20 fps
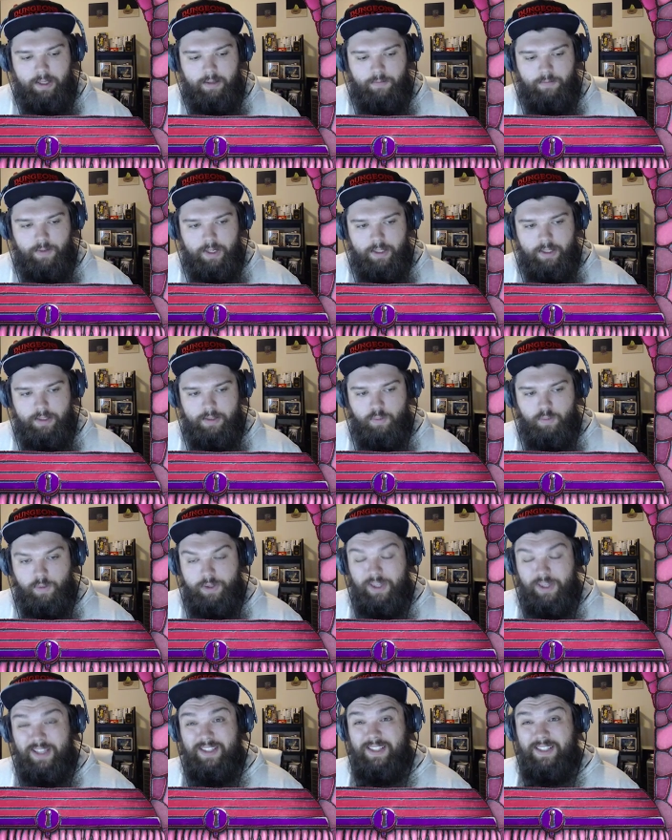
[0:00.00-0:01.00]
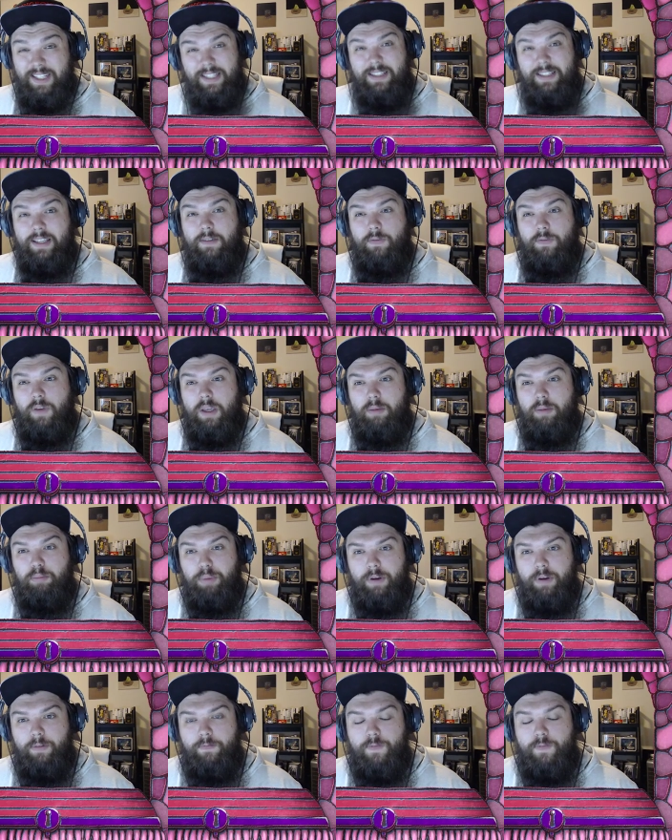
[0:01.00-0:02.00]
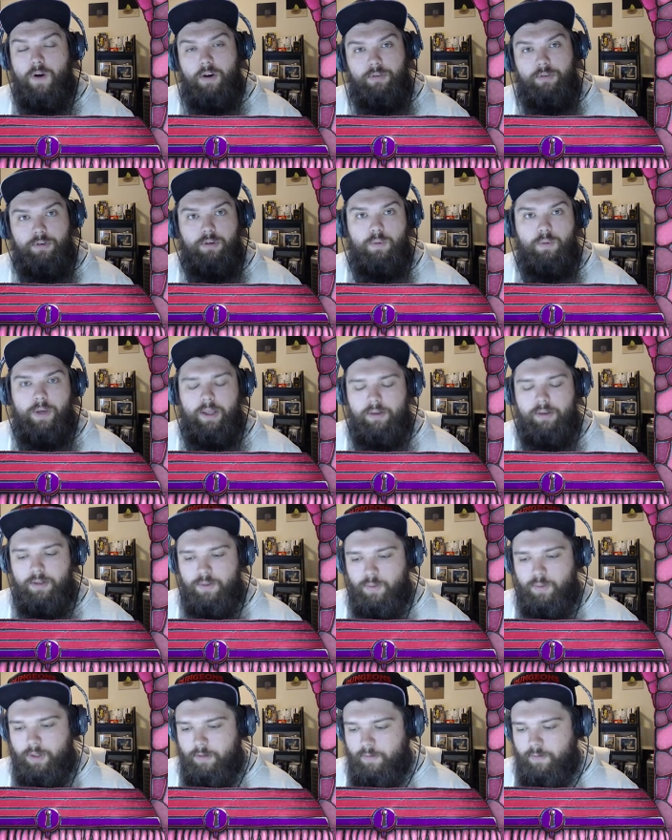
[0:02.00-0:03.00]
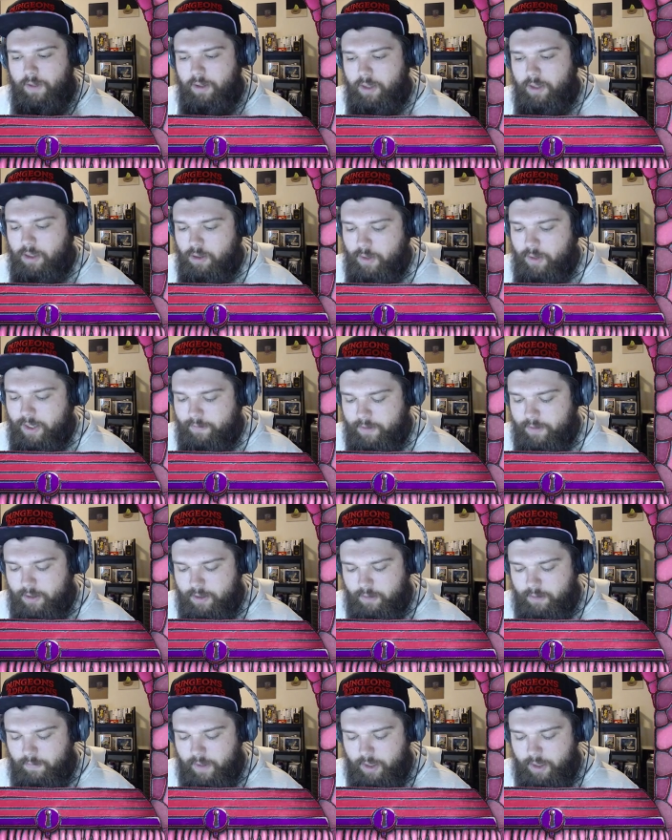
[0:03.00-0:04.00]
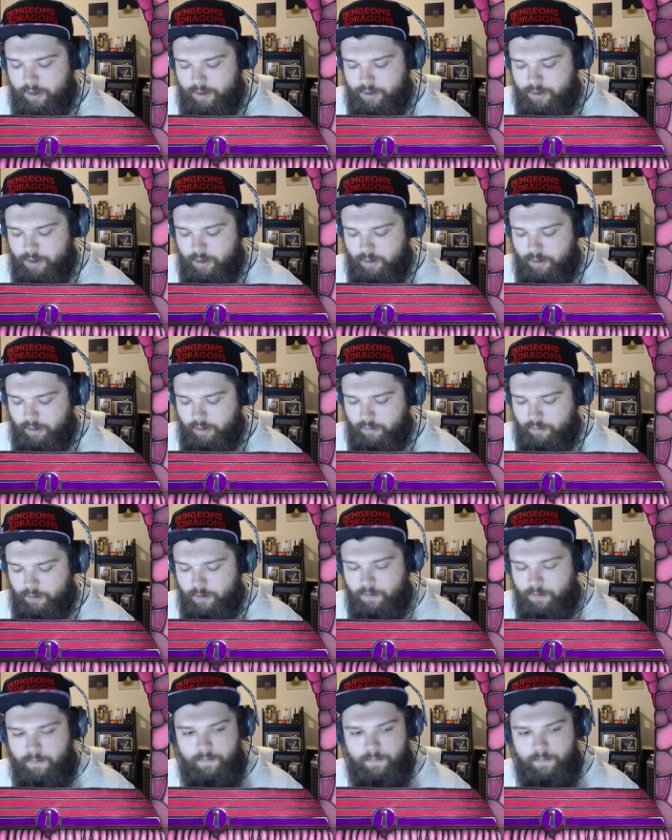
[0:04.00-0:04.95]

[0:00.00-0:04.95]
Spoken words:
If it's within 60 feet but farther away than 20 feet, then you have disadvantage on the throw.